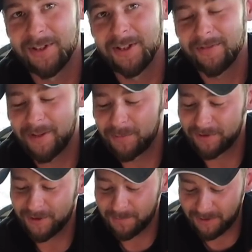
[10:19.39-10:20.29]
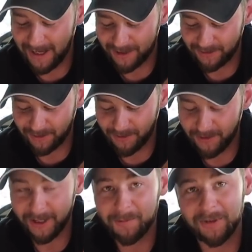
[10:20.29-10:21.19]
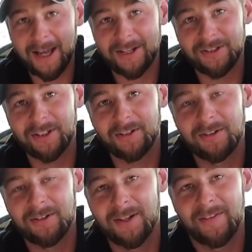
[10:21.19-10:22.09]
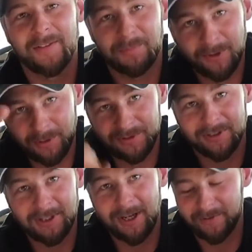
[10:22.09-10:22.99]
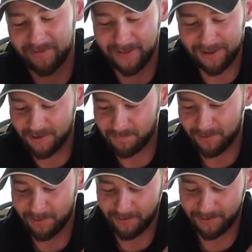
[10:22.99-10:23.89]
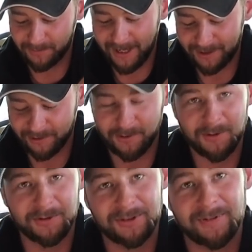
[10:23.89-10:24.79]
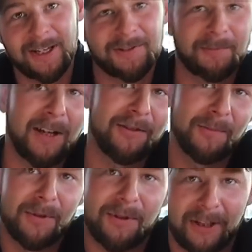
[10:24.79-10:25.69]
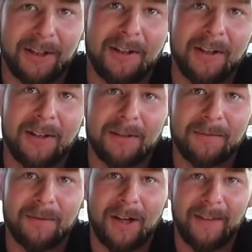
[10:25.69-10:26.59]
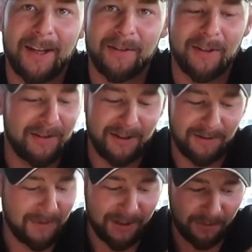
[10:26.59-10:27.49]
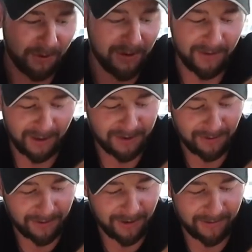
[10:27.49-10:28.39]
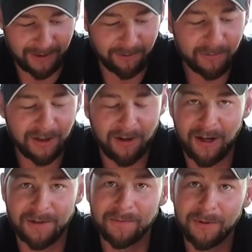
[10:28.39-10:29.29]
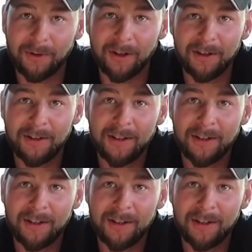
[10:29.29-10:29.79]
They put this plastic, thick plastic, and then the produce on top of it, and they just pull. This plastic will hold 2,000 pounds of pulling on the end of it, and it's really thick. So I thought that would be an awesome floor.